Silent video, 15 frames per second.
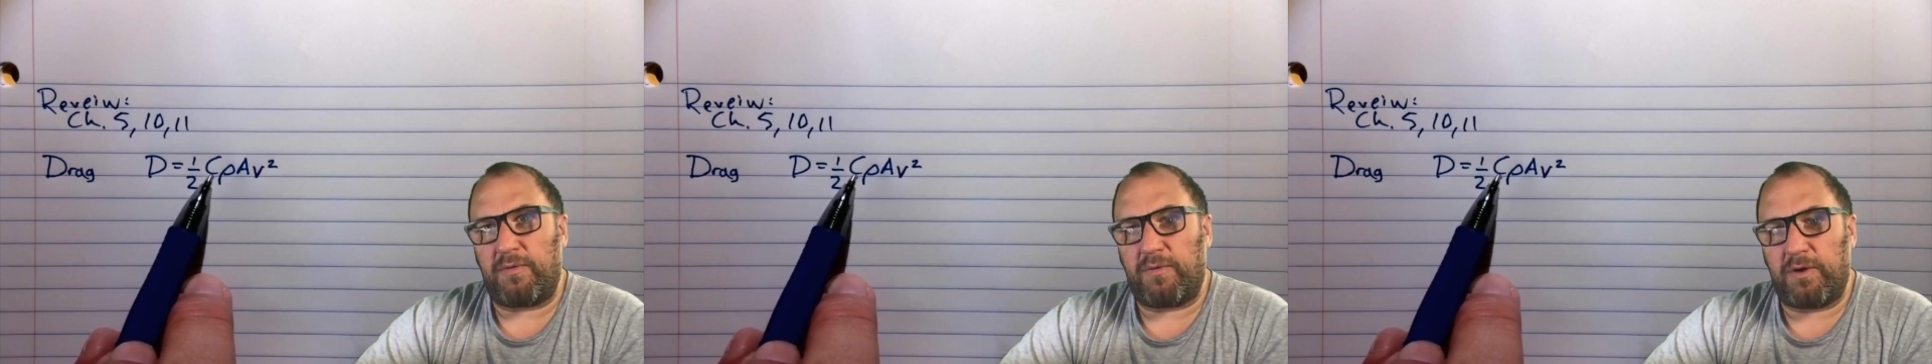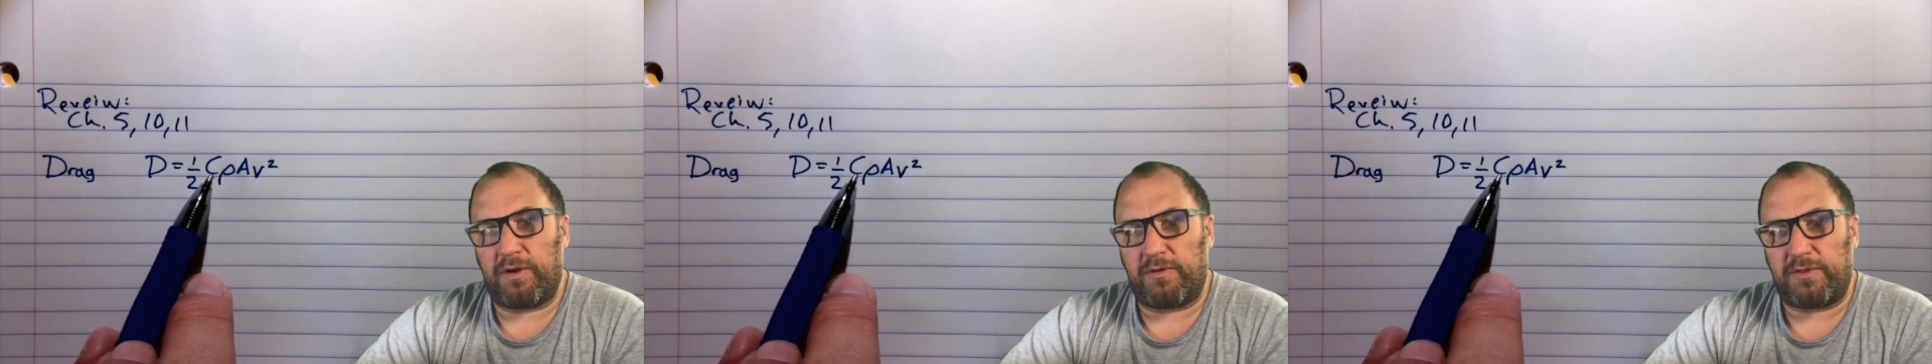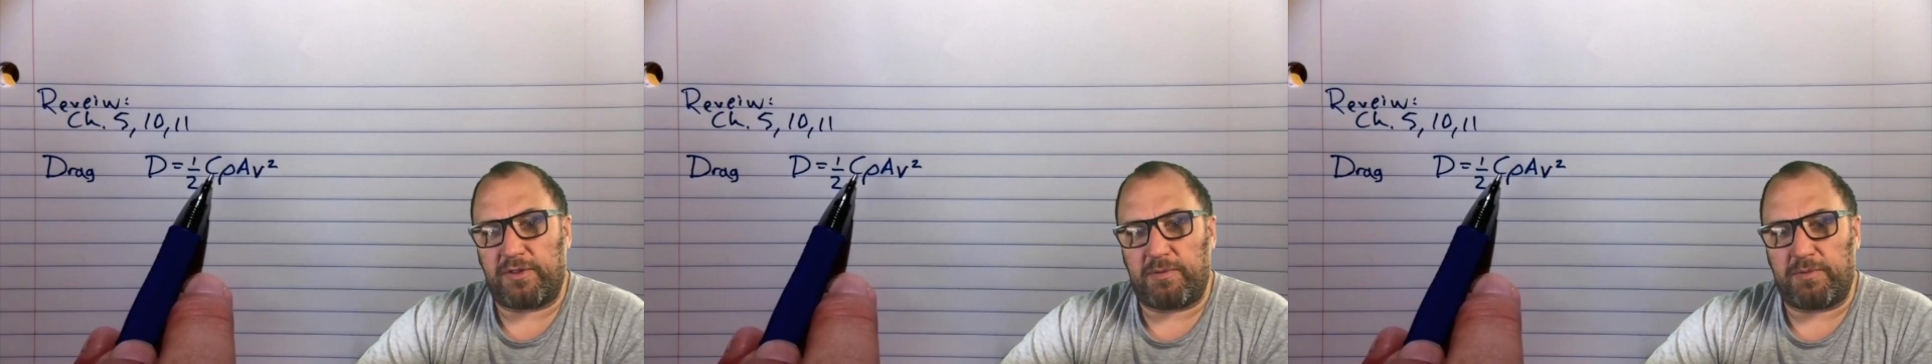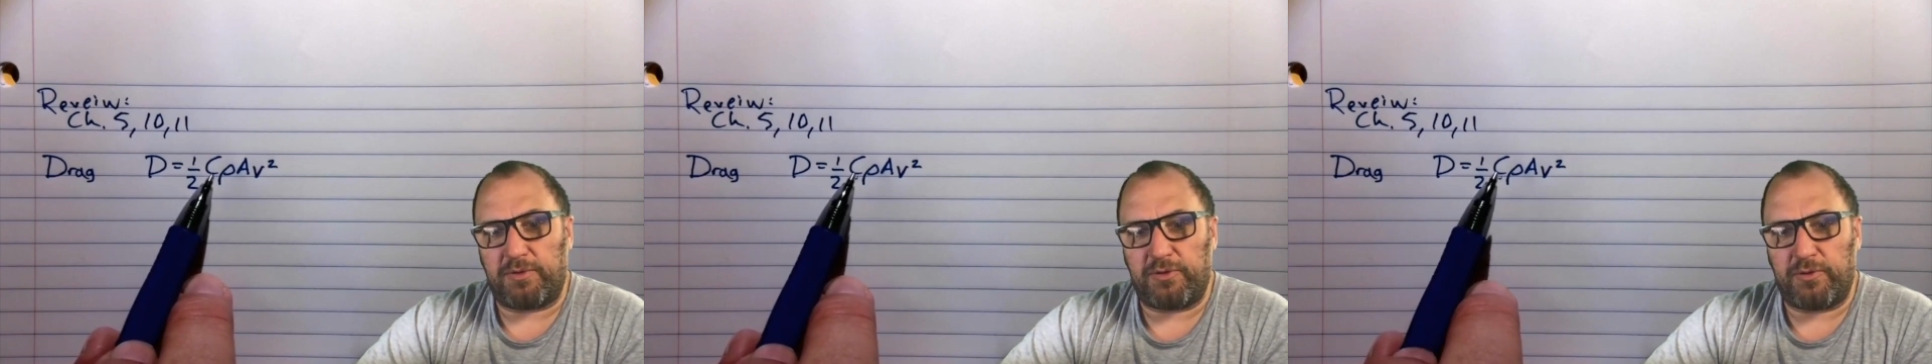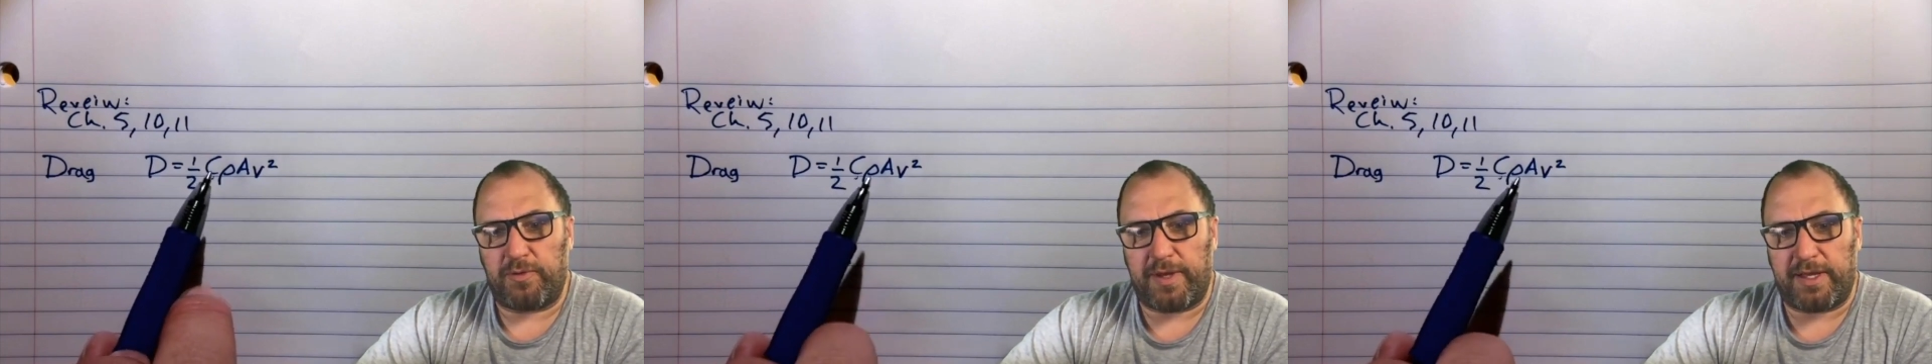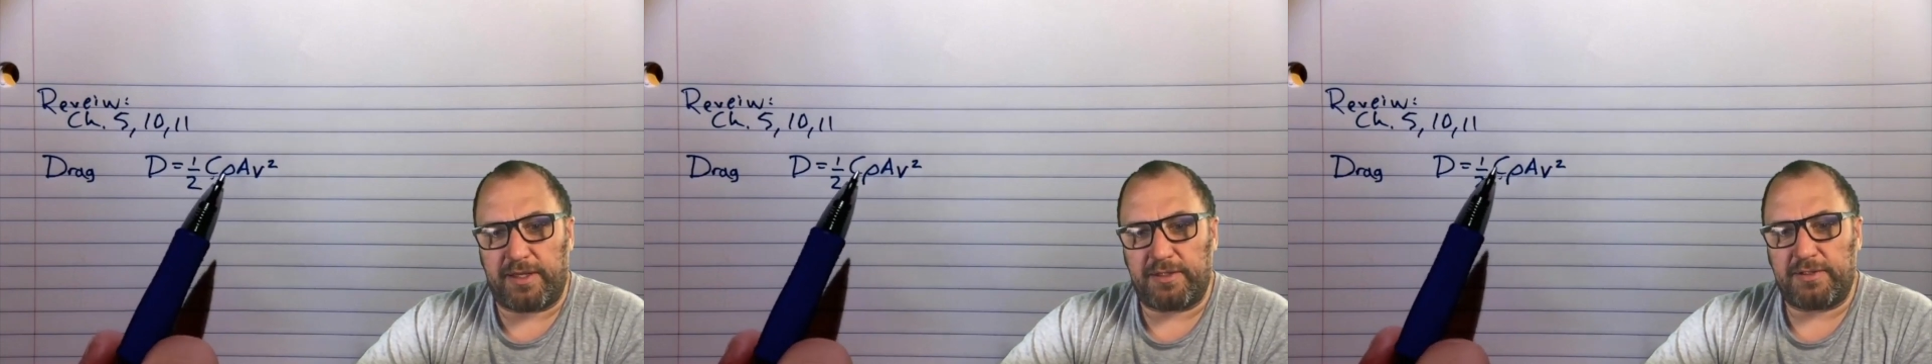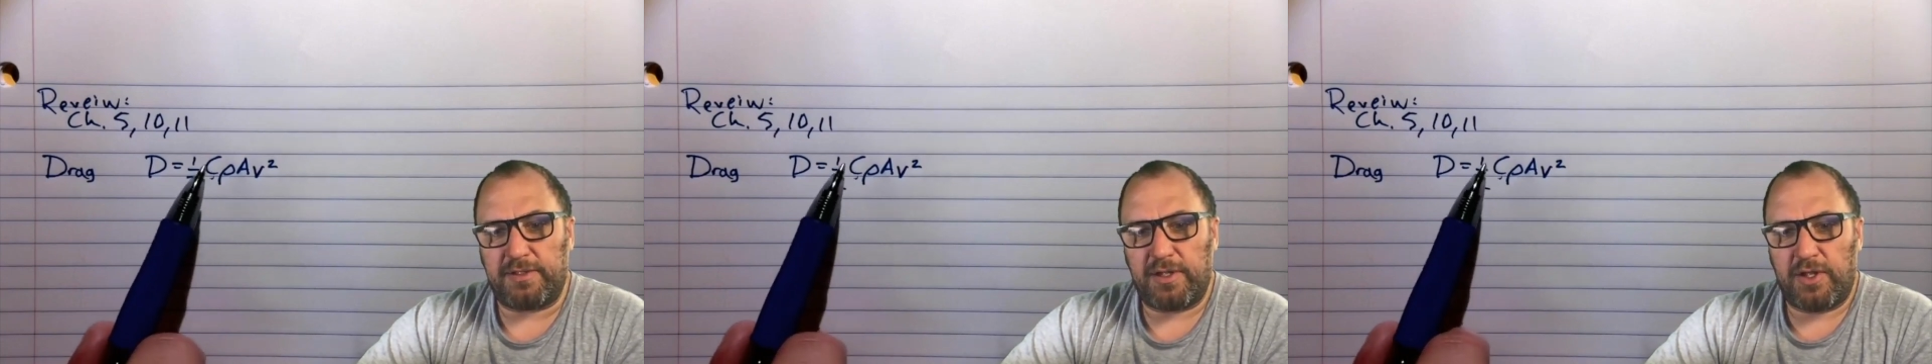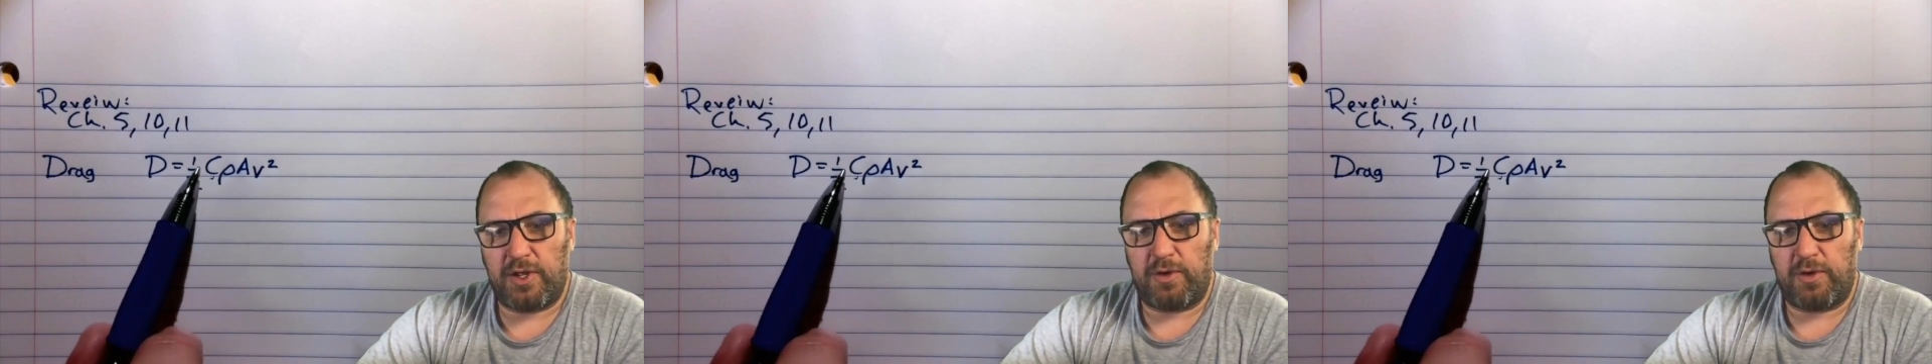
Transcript: work with the blue whales,